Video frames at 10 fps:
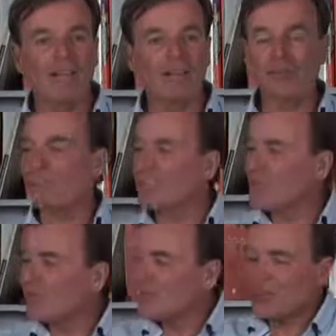oh shit,
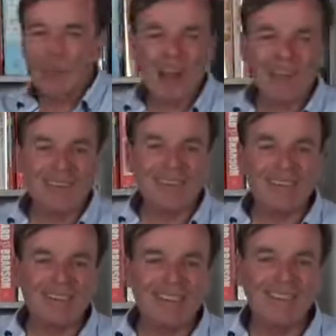I'm a digital marketer,
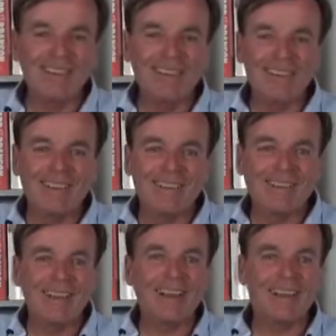aren't
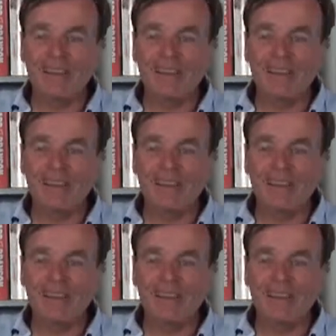I?